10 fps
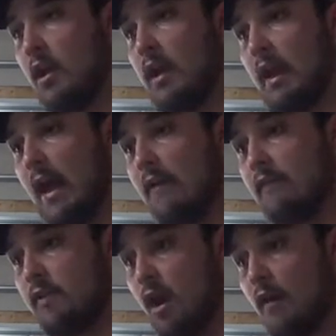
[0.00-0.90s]
and I
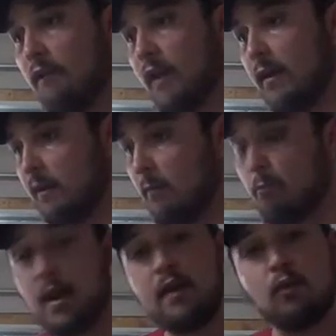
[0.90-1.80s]
have not found a
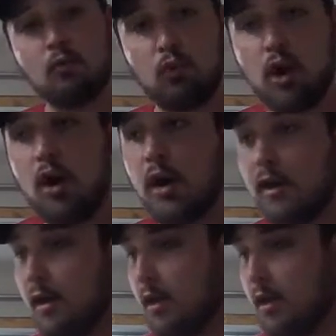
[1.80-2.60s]
better rod